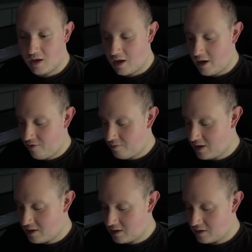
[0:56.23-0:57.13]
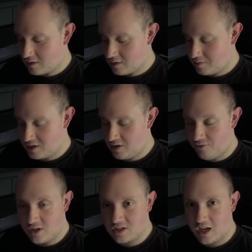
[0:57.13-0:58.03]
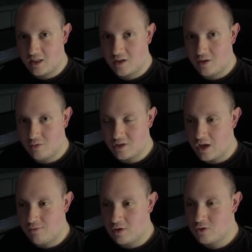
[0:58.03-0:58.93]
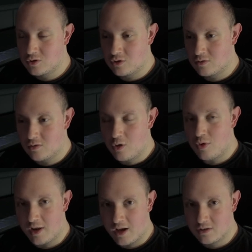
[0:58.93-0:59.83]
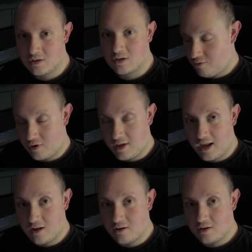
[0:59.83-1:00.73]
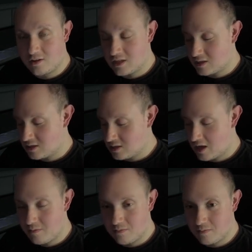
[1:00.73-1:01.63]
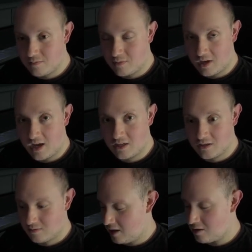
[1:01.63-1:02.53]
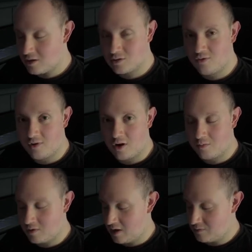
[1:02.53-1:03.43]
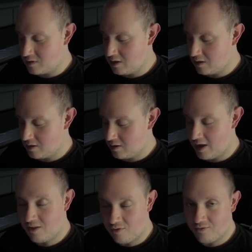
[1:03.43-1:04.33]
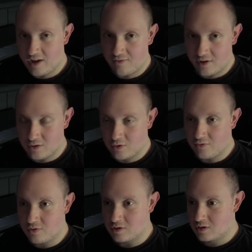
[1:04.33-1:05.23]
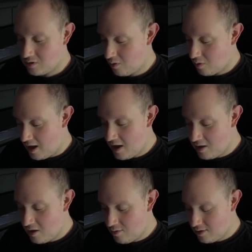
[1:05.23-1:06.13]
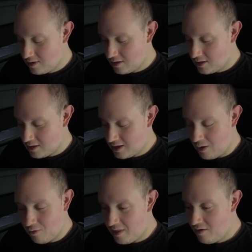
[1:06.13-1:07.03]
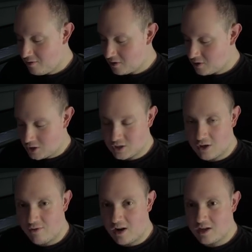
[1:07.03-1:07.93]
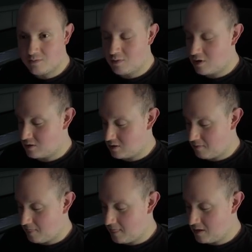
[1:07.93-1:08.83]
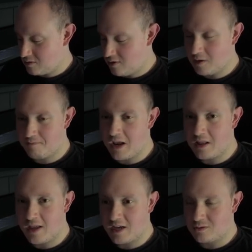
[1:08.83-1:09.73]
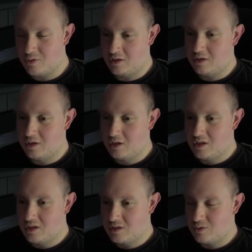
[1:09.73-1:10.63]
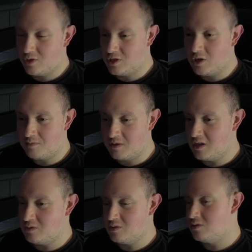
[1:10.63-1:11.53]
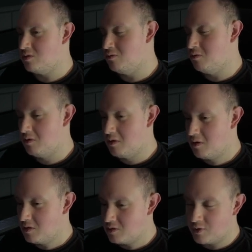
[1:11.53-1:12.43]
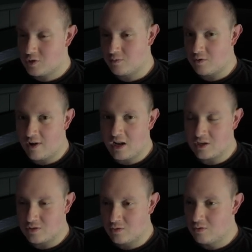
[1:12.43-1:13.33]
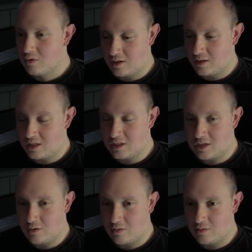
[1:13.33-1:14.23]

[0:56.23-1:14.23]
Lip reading: I've made a specific set which I will use on no one else. For Gallagher, that's the same case, and also for Harmony MC and for Firefly 2, course. So I know that I will never touch their relics because it's really a pain in the ass when switching up teams. You need to switch up the relics too, and that is a